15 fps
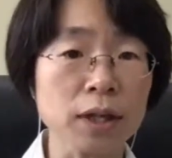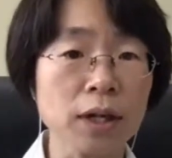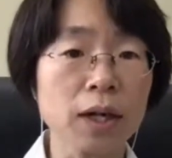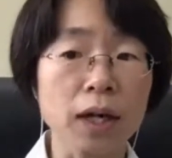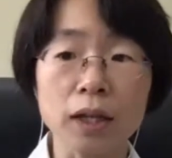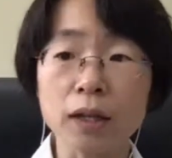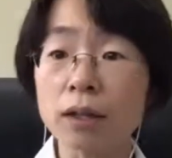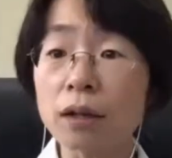
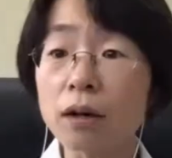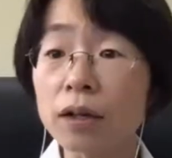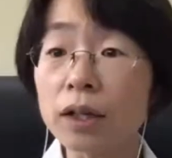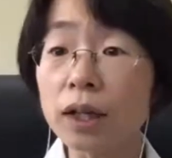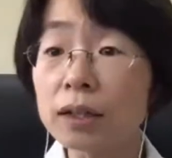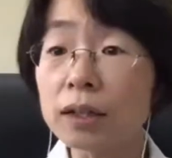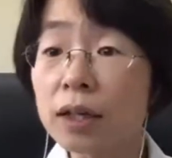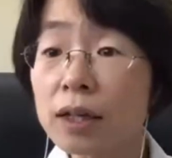And again,
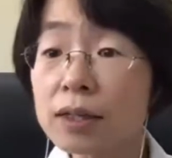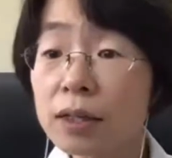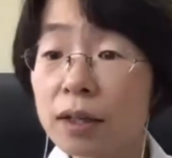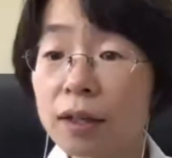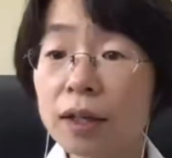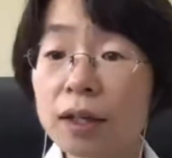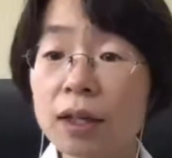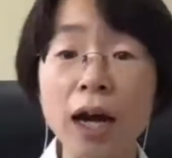did I say
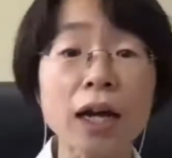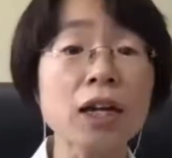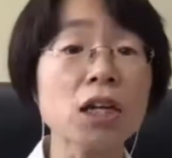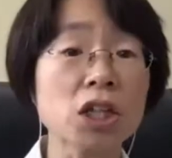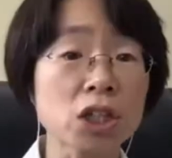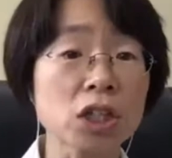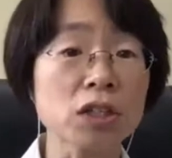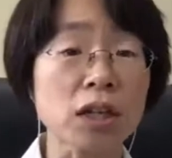that?
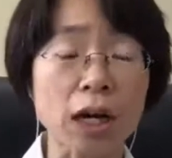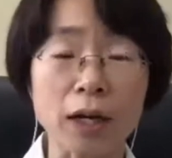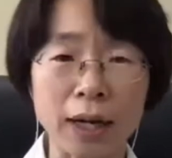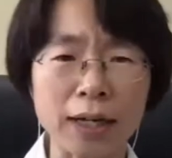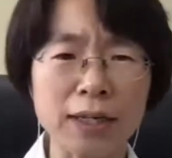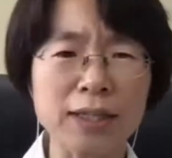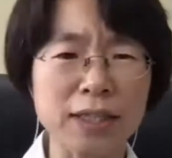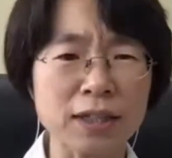I
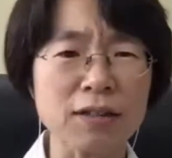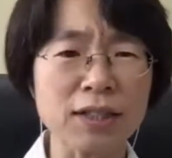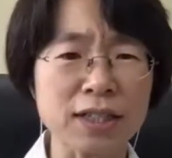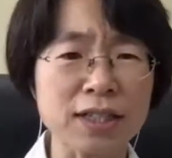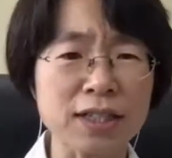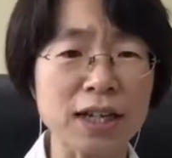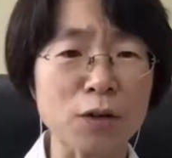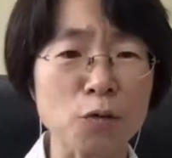
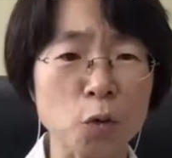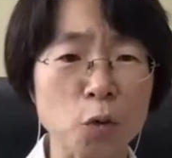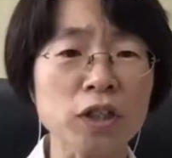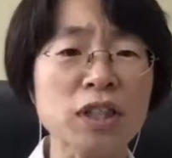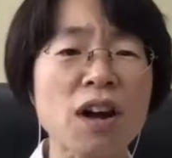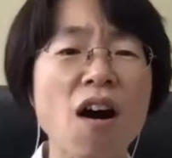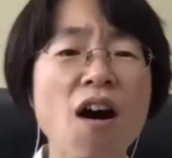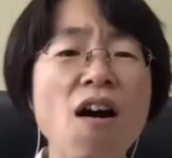studied and worked
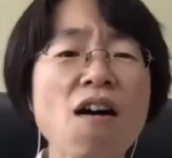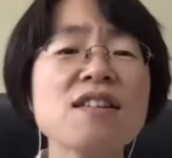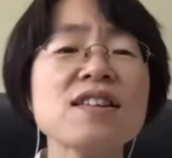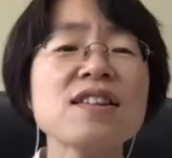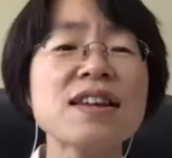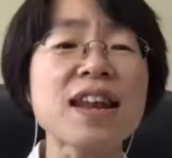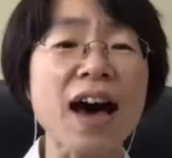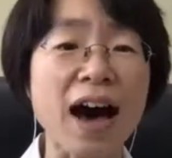a
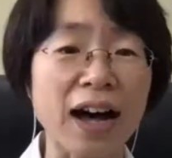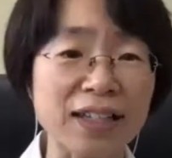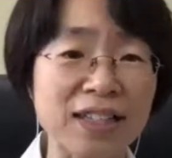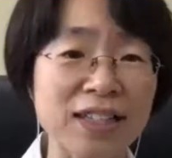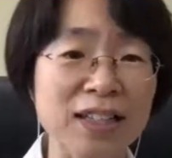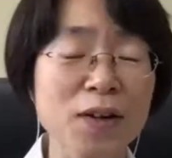lot.